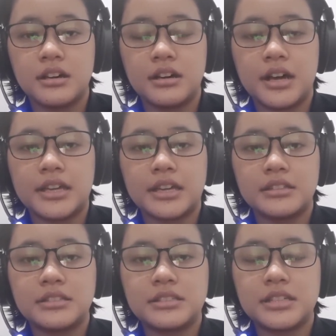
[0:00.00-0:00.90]
I
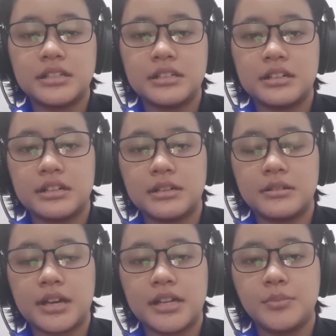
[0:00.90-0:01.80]
can
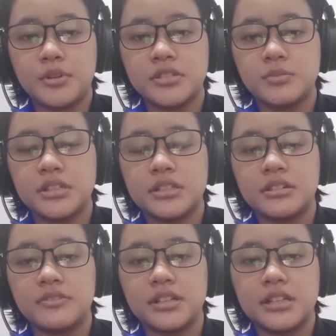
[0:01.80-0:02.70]
seal any
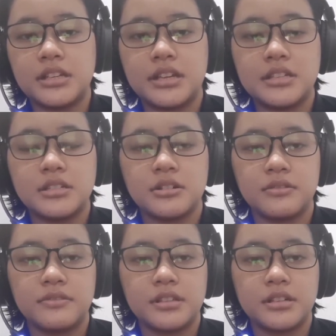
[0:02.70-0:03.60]
possibility of the leakage
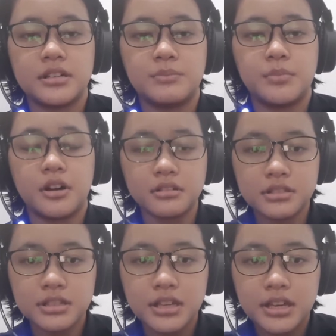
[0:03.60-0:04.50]
of the
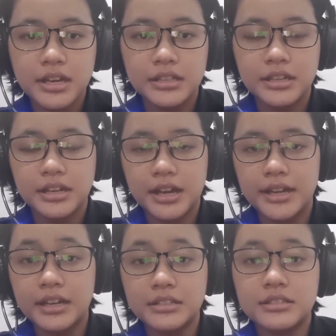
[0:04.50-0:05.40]
box. And then
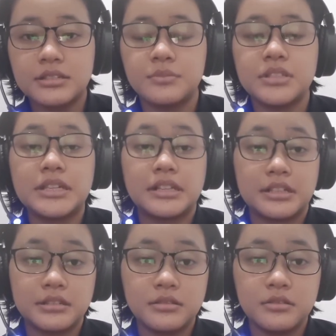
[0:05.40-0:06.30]
I add some
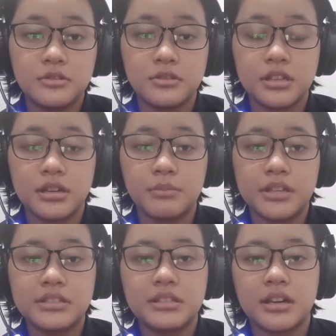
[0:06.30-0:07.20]
sealant to the
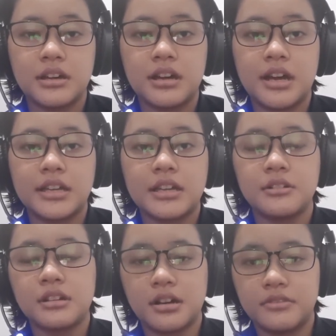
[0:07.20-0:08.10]
place that I
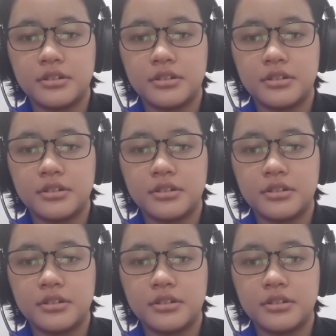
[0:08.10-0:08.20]
cannot